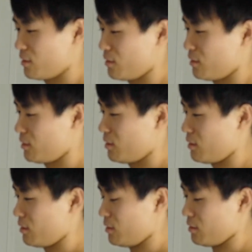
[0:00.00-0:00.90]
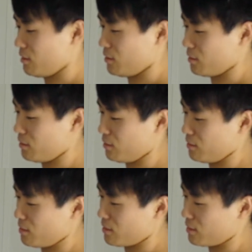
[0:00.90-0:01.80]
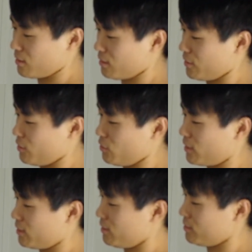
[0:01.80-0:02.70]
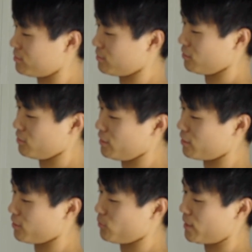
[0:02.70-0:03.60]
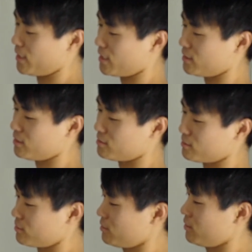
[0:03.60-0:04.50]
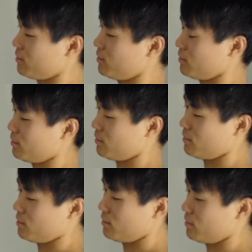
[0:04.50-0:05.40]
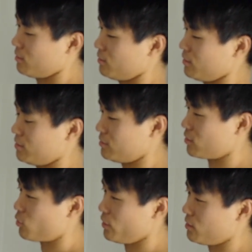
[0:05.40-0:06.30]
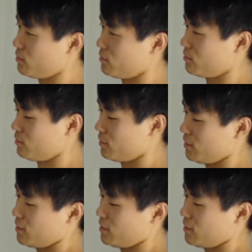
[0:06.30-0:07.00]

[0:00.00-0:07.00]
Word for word: Uh, I forget what it's called. Yeah. And then you got this ugly colorway. I got this. I think it's a Sequoia colorway. Is this Sequoia? Yeah.